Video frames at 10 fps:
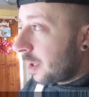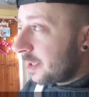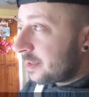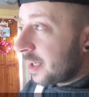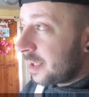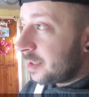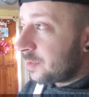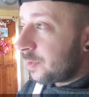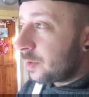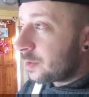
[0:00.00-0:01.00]
I need to end
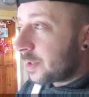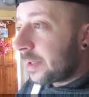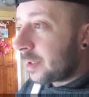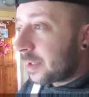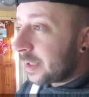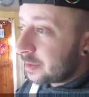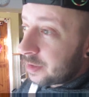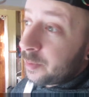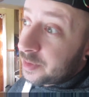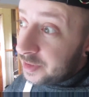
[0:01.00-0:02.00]
this vlog so then I can get
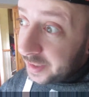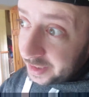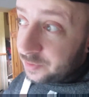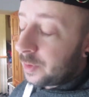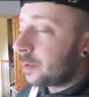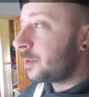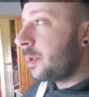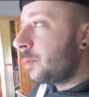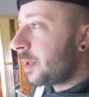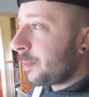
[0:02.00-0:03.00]
started with today's vlog.
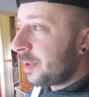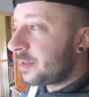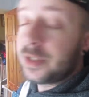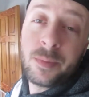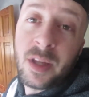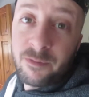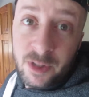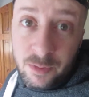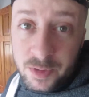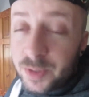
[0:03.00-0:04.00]
So with that being said, without
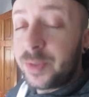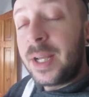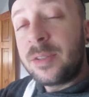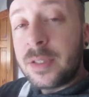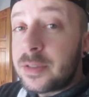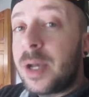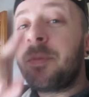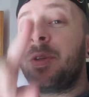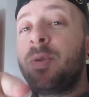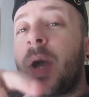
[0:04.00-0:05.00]
further ado, now's that time
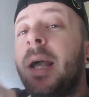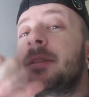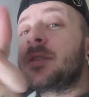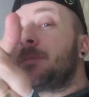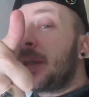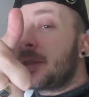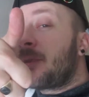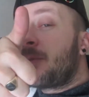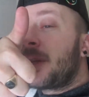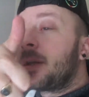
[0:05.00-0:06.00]
that you guys smash
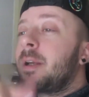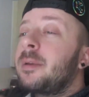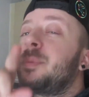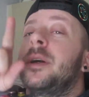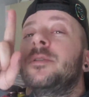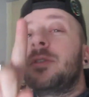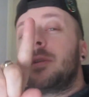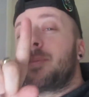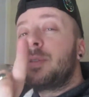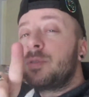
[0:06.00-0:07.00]
that freaking like button,
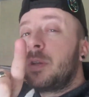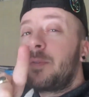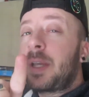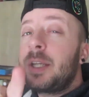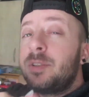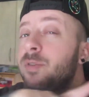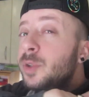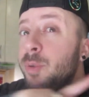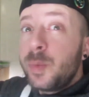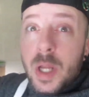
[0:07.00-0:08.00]
turn on post notifications
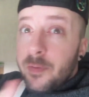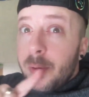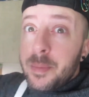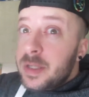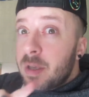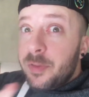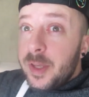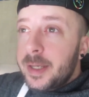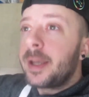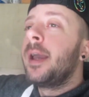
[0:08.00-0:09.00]
so you never miss a
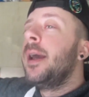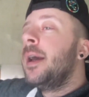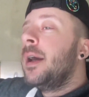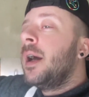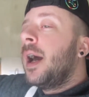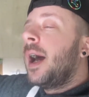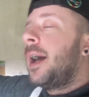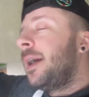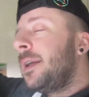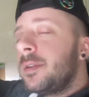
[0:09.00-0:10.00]
thing.
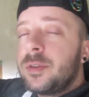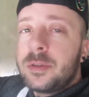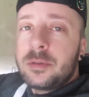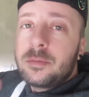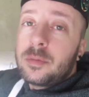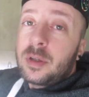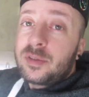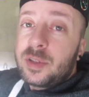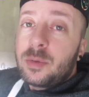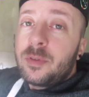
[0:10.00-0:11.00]
And I'll
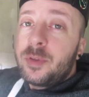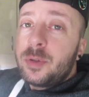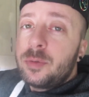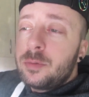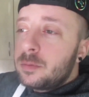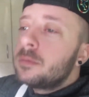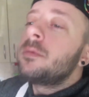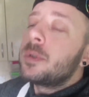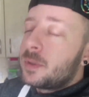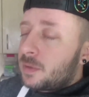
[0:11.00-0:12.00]
see all of you
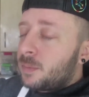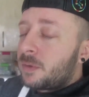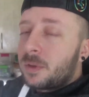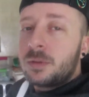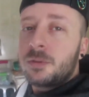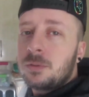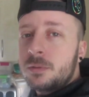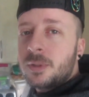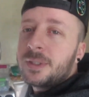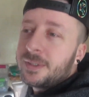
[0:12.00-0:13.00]
in tomorrow's
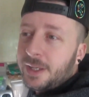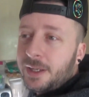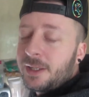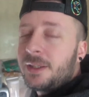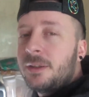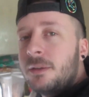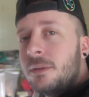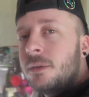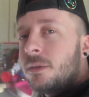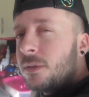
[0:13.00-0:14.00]
daily
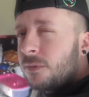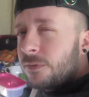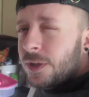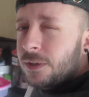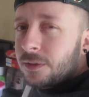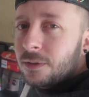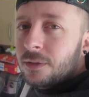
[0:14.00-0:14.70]
vlog.